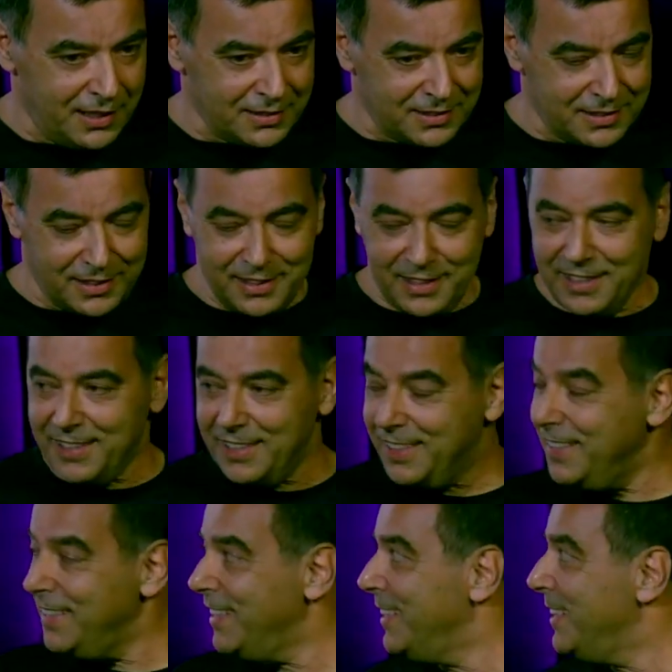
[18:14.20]
next, uh,
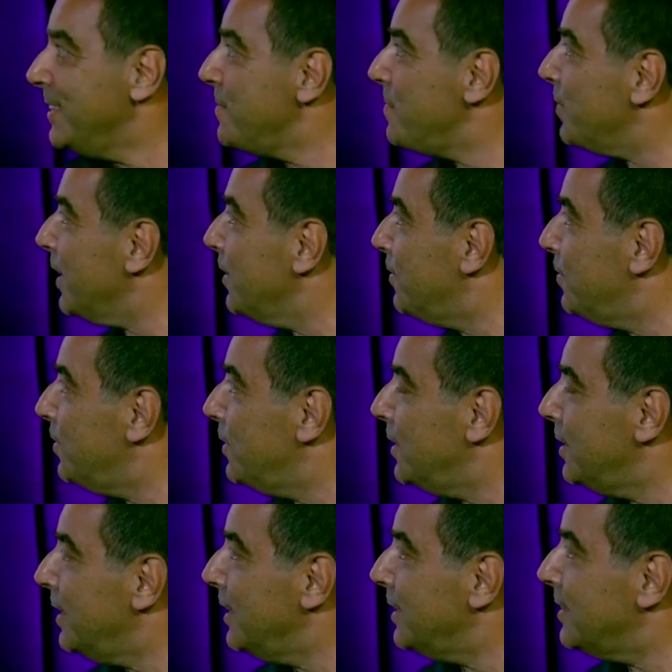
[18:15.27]
for
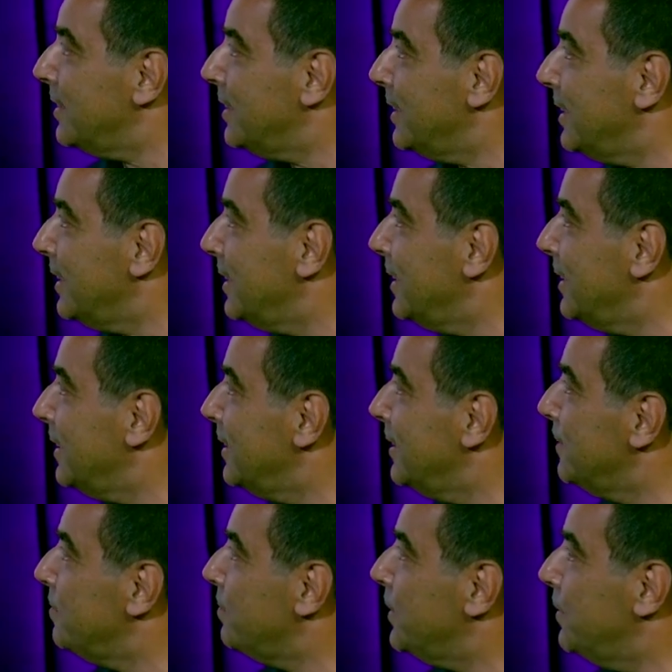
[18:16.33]
the next uh, uh,
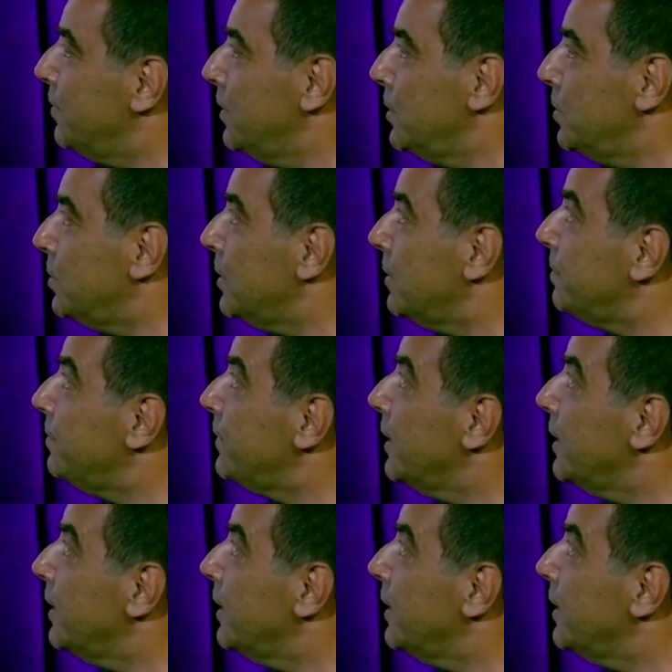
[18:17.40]
revolution.